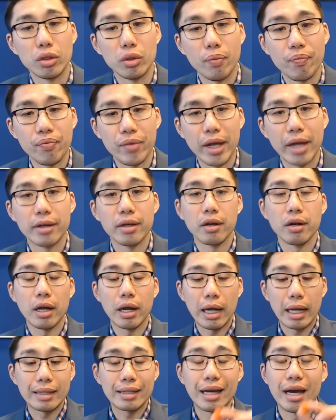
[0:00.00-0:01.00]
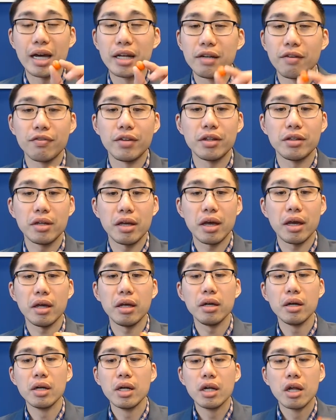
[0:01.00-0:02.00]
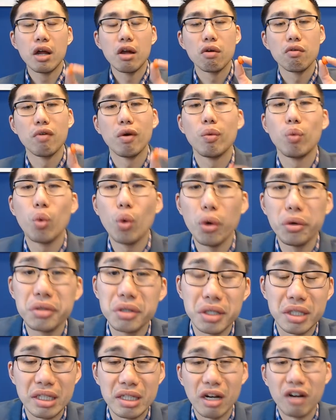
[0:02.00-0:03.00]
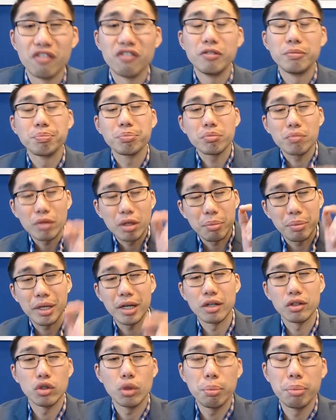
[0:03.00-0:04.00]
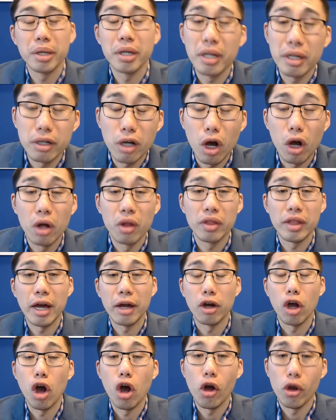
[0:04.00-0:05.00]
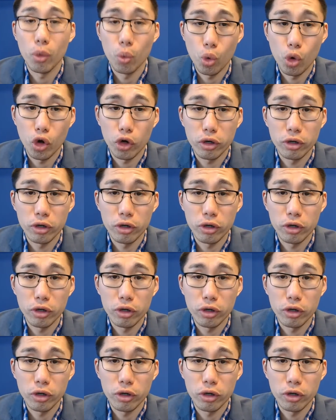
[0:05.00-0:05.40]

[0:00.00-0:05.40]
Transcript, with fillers: And then at the end of the day, reward yourself because you put in all that hard work.